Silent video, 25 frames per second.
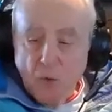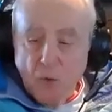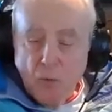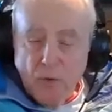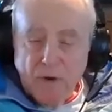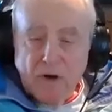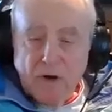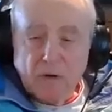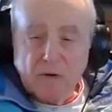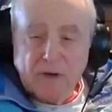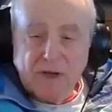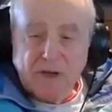
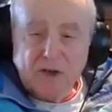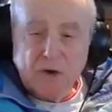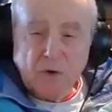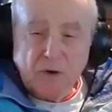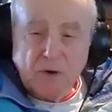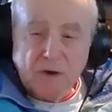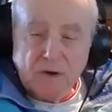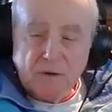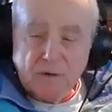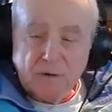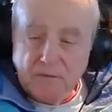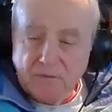We don't need
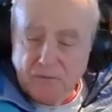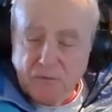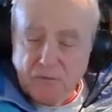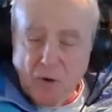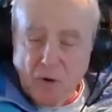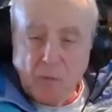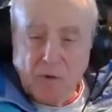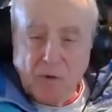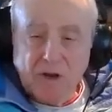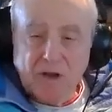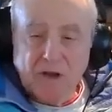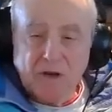to
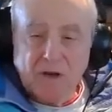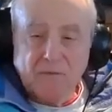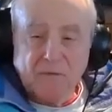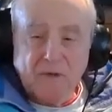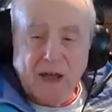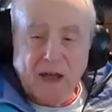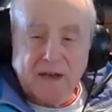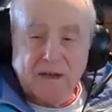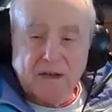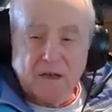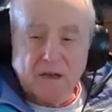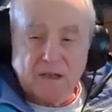formally
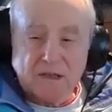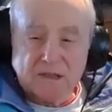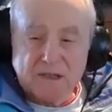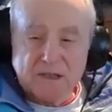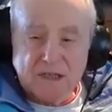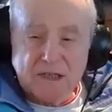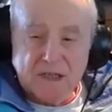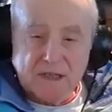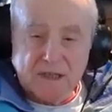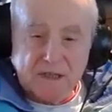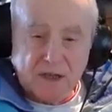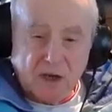invite
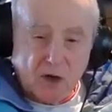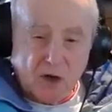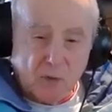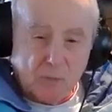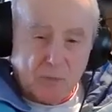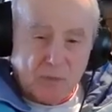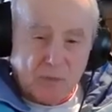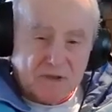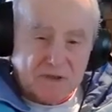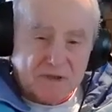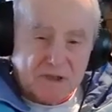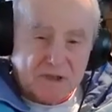unseen
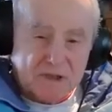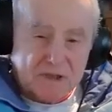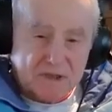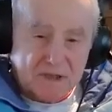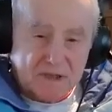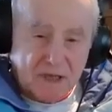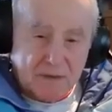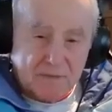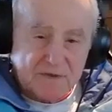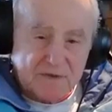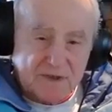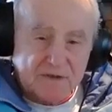therapist this
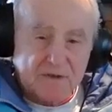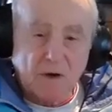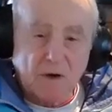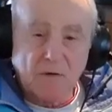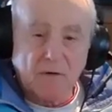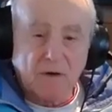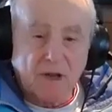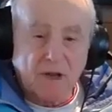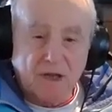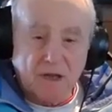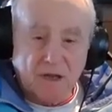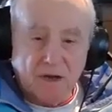time. She's
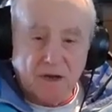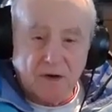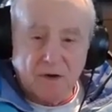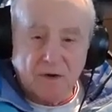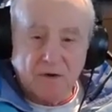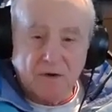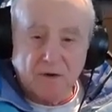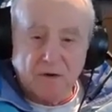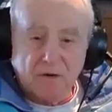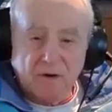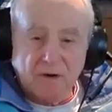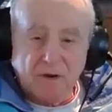already here.
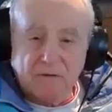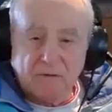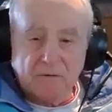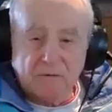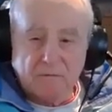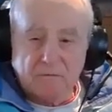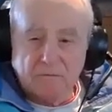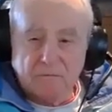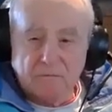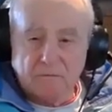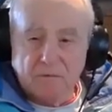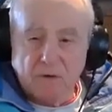You don't have to
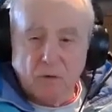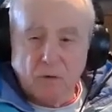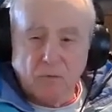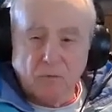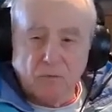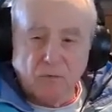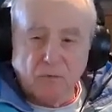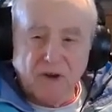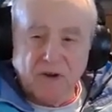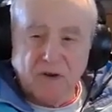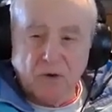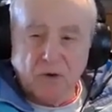go
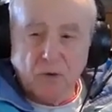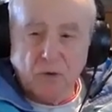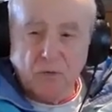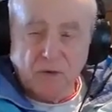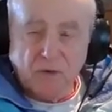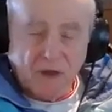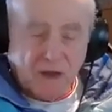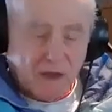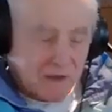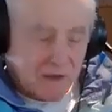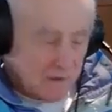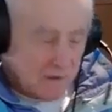redo
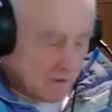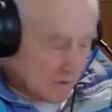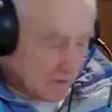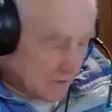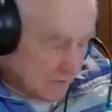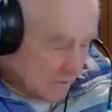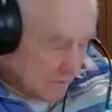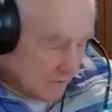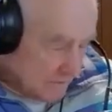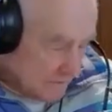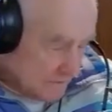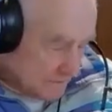that, you
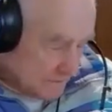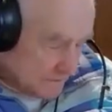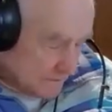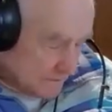know.